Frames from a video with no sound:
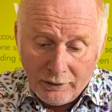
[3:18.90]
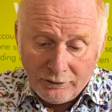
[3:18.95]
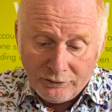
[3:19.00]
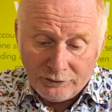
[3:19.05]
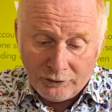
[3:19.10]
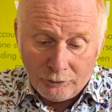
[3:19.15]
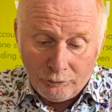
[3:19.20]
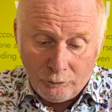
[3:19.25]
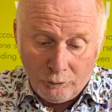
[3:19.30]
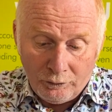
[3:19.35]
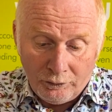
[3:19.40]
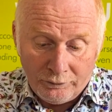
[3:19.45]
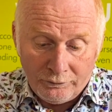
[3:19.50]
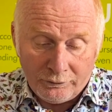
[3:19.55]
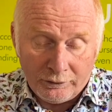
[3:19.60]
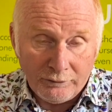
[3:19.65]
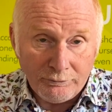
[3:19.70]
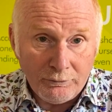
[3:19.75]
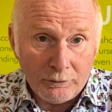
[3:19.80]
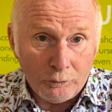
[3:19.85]
So
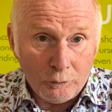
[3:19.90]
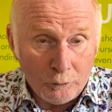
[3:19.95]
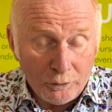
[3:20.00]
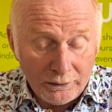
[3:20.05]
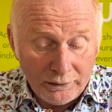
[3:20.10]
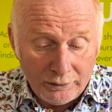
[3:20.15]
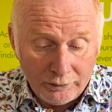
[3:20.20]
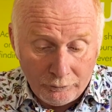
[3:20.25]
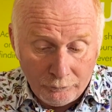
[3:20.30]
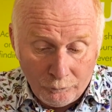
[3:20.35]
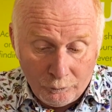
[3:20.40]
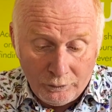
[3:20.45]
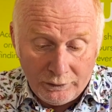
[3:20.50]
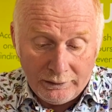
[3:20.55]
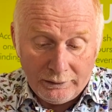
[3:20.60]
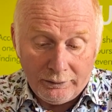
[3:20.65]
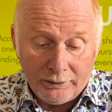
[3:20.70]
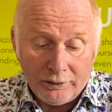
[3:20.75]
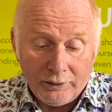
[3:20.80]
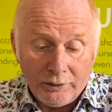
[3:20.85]
the government
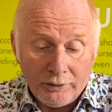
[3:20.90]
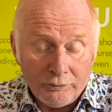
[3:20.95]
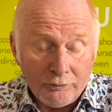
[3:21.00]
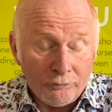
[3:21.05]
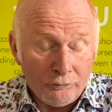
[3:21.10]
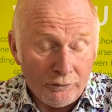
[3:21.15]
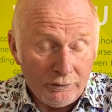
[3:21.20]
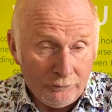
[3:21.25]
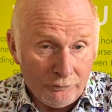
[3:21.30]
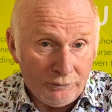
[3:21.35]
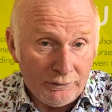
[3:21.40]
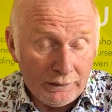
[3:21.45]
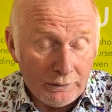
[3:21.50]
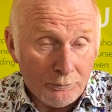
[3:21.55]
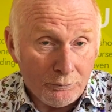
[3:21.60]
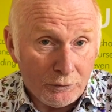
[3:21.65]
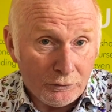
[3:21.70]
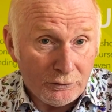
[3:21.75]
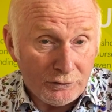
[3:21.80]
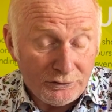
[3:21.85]
will
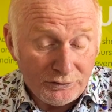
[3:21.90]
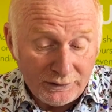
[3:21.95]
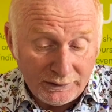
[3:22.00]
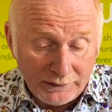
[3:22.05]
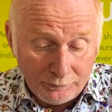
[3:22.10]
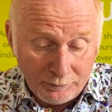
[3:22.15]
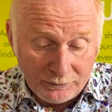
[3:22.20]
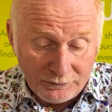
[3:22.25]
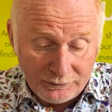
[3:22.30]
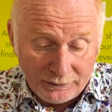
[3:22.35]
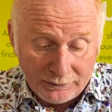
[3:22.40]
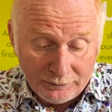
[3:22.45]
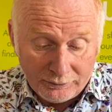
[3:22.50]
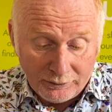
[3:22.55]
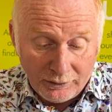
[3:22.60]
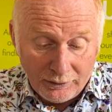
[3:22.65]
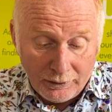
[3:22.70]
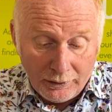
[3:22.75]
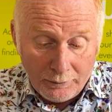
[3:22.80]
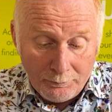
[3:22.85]
reimburse the
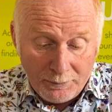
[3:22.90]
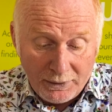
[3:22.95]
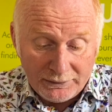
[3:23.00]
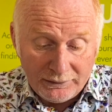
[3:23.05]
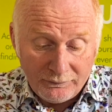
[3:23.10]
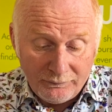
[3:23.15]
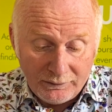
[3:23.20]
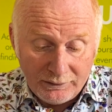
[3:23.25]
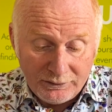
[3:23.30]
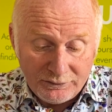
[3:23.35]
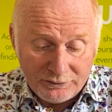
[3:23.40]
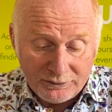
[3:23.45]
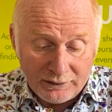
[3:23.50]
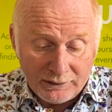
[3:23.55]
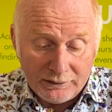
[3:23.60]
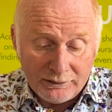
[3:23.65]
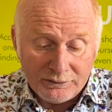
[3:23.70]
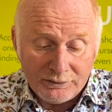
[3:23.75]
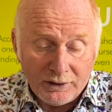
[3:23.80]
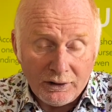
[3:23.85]
80%. Paddy then
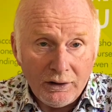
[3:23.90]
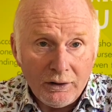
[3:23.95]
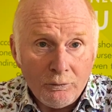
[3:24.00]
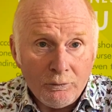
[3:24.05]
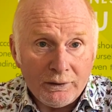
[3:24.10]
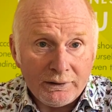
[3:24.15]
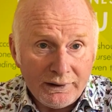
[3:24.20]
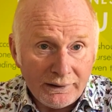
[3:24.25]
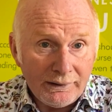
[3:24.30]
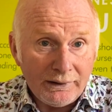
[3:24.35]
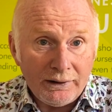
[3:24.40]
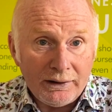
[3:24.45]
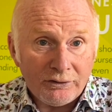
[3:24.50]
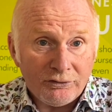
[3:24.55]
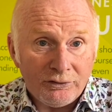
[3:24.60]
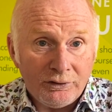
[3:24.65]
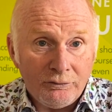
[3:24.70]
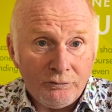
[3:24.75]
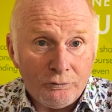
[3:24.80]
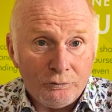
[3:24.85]
says, well, can I
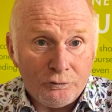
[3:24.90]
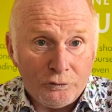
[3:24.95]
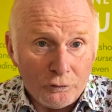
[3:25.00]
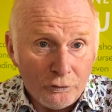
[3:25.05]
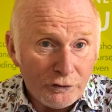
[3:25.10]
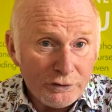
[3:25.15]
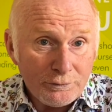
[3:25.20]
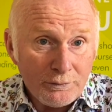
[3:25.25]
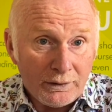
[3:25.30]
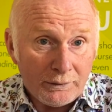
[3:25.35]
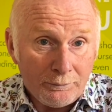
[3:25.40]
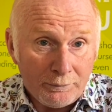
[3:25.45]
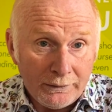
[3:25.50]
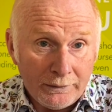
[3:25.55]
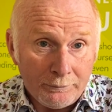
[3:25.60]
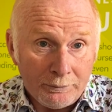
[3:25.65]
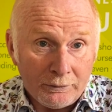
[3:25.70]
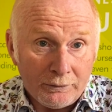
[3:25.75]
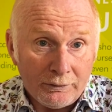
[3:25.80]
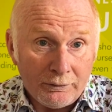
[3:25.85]
actually force my
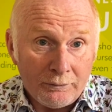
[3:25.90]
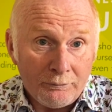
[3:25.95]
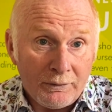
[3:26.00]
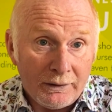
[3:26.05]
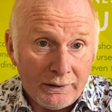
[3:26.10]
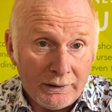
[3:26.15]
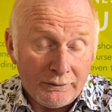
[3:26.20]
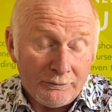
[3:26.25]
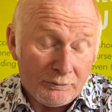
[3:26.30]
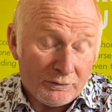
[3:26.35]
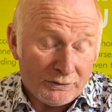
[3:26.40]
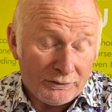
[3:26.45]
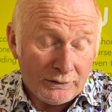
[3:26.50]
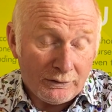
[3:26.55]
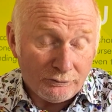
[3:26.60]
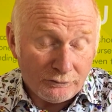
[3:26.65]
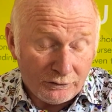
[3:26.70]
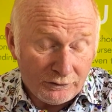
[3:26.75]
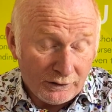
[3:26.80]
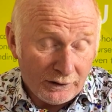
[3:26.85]

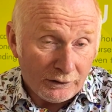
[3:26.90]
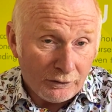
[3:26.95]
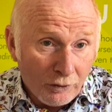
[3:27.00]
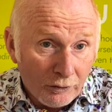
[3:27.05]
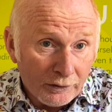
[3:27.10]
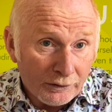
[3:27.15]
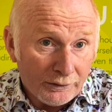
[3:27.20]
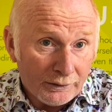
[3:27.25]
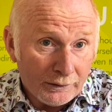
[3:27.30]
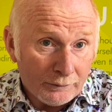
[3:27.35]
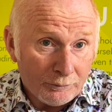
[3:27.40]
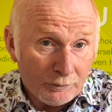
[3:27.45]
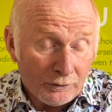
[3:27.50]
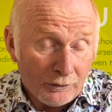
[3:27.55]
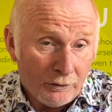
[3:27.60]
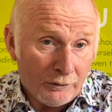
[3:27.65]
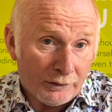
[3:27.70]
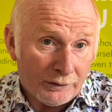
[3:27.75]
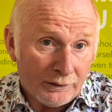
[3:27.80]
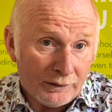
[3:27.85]
staff to take
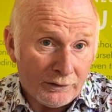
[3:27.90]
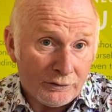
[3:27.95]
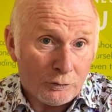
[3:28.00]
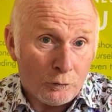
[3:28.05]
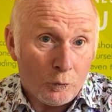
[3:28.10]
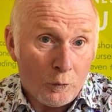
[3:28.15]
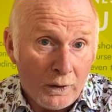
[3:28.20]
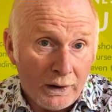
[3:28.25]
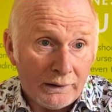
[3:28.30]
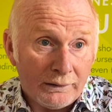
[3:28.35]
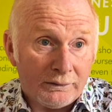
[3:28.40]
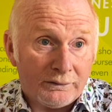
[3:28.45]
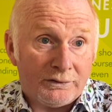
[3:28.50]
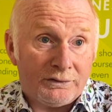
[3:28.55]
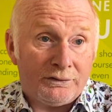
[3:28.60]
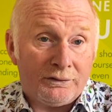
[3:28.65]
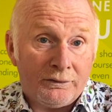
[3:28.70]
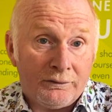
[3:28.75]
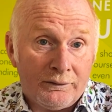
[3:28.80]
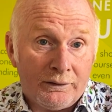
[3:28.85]
holidays
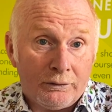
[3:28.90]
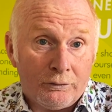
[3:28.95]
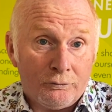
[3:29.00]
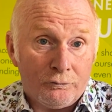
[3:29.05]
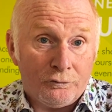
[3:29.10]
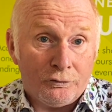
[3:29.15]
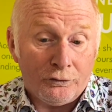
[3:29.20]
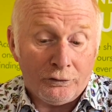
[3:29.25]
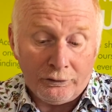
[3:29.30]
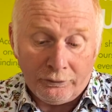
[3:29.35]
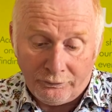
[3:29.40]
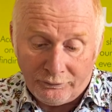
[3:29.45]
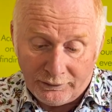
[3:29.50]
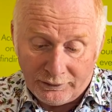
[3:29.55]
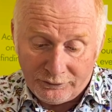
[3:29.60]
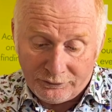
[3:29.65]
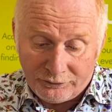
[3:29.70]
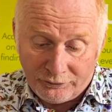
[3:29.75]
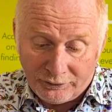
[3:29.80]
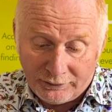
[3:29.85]
whilst they're on furlough? The
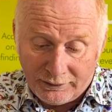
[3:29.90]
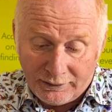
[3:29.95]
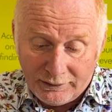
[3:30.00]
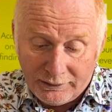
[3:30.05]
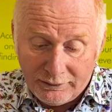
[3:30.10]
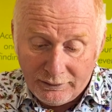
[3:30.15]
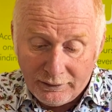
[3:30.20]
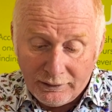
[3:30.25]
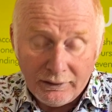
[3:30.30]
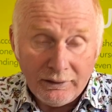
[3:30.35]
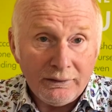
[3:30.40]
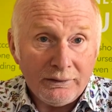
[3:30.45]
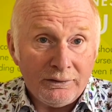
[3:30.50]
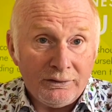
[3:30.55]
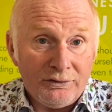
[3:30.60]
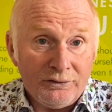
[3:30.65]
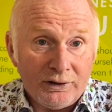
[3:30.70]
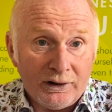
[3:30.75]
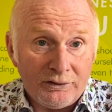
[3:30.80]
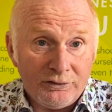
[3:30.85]
answer again
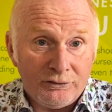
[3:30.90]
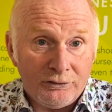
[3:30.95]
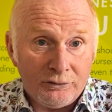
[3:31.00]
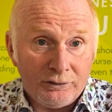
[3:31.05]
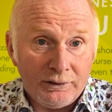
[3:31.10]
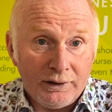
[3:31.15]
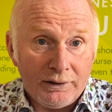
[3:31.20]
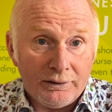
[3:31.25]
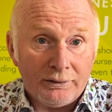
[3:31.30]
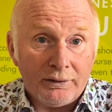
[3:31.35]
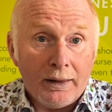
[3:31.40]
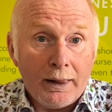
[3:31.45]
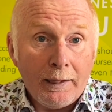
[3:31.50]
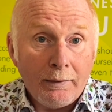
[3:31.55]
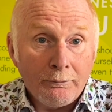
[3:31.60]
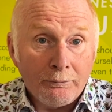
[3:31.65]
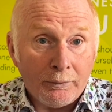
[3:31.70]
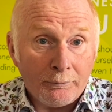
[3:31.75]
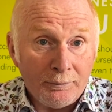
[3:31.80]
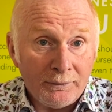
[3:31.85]
is yes, you can.
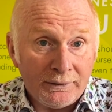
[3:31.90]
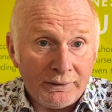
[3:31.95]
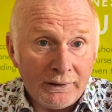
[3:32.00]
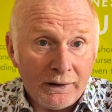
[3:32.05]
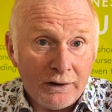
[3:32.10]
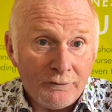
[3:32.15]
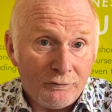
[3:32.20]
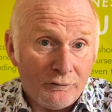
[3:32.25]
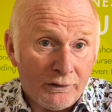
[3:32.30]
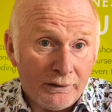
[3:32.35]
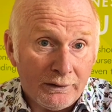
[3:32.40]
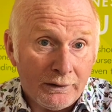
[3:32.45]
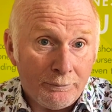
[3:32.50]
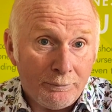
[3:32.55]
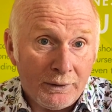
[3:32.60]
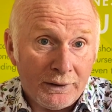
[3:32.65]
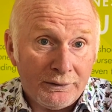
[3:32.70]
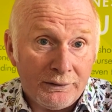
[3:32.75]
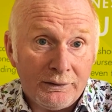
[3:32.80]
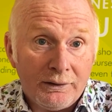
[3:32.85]
But be careful here,
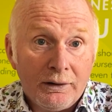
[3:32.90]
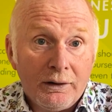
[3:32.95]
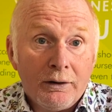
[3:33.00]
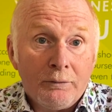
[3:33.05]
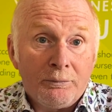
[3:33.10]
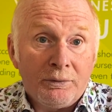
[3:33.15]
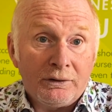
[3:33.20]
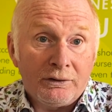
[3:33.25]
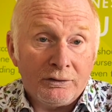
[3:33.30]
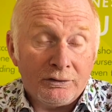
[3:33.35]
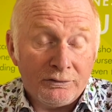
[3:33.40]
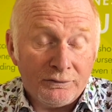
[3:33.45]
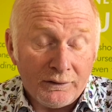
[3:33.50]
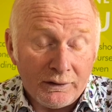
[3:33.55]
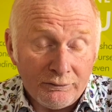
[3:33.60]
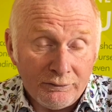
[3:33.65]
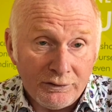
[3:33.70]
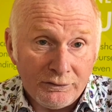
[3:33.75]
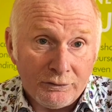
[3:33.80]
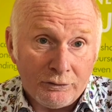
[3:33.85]
Paddy, because
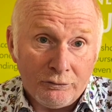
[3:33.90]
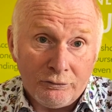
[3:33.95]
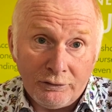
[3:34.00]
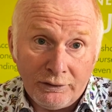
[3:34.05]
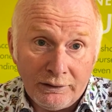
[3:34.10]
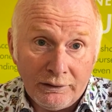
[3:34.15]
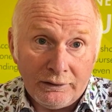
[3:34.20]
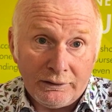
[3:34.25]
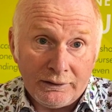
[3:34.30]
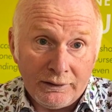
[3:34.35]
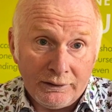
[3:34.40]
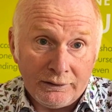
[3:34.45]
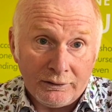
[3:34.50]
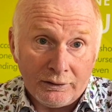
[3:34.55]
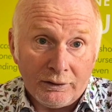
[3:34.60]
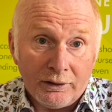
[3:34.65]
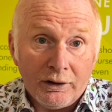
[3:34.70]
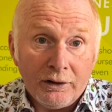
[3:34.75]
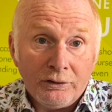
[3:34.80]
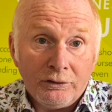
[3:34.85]
there is a real
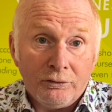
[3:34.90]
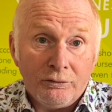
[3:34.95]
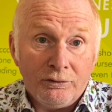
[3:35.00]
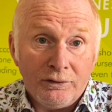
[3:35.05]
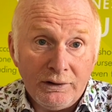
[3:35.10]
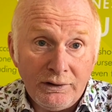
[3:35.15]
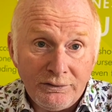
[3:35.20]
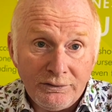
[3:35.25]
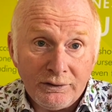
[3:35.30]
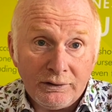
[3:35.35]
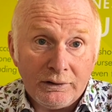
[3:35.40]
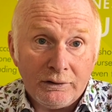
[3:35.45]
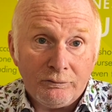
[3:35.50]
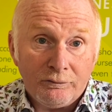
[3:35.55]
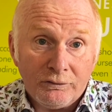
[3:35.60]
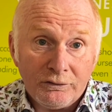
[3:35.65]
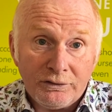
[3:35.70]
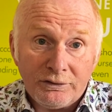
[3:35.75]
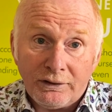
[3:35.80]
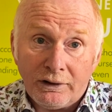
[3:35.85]
kicker. You need to
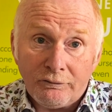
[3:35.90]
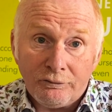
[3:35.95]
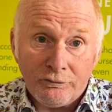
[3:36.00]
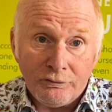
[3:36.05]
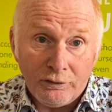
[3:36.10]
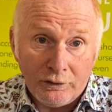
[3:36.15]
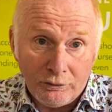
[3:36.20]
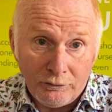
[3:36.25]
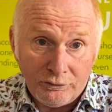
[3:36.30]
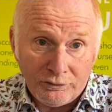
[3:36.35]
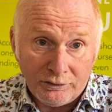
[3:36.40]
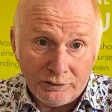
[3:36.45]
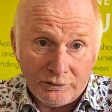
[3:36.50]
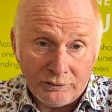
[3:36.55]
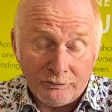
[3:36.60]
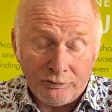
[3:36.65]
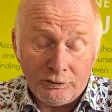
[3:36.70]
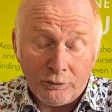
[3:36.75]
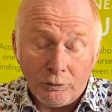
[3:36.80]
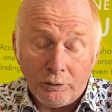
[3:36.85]
give the staff notice
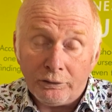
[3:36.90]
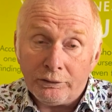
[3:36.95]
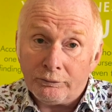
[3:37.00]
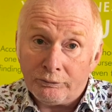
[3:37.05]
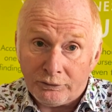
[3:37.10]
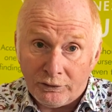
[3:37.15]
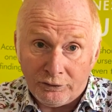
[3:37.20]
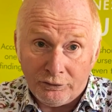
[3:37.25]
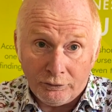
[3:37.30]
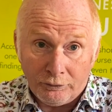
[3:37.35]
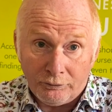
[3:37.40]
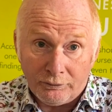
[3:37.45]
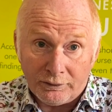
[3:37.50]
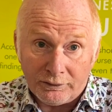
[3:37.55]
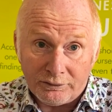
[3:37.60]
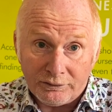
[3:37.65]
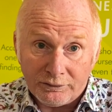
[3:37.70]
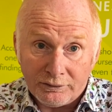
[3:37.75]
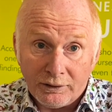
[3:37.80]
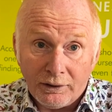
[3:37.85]
if you want them to do
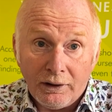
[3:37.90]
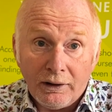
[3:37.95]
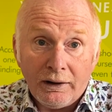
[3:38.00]
this.